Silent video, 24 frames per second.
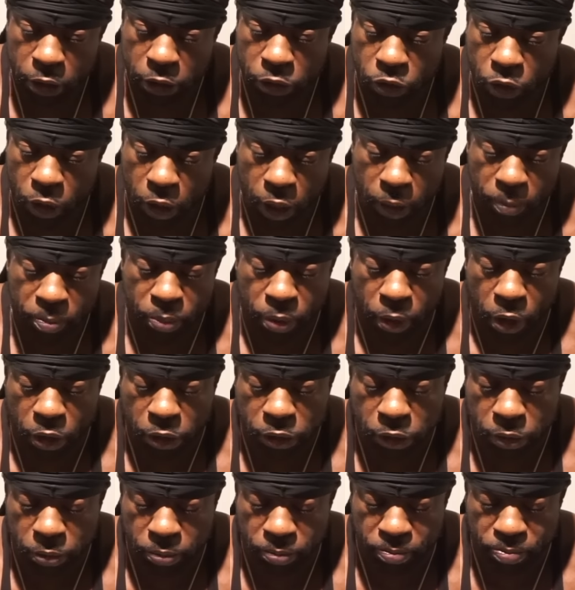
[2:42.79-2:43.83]
So I
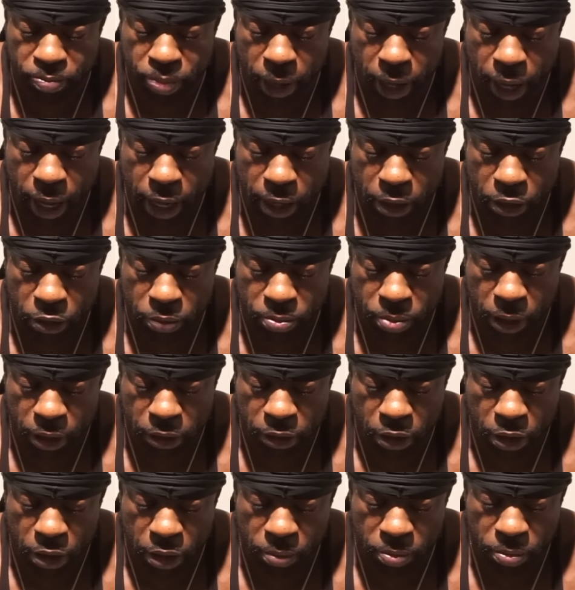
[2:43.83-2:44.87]
bought some paddles, but
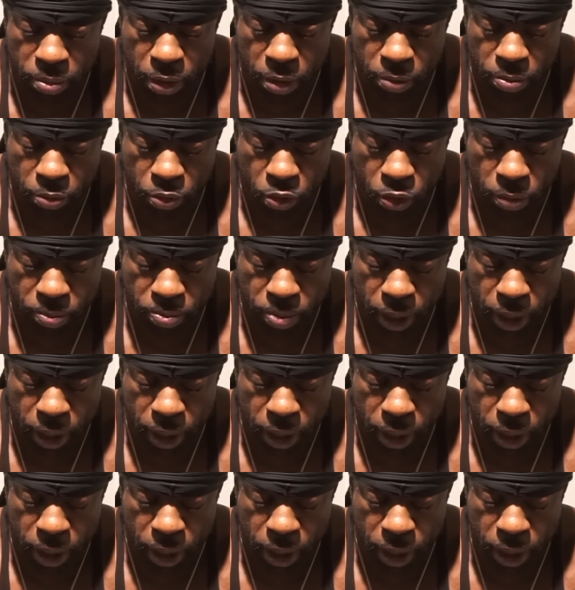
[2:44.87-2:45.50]
I thought I bought more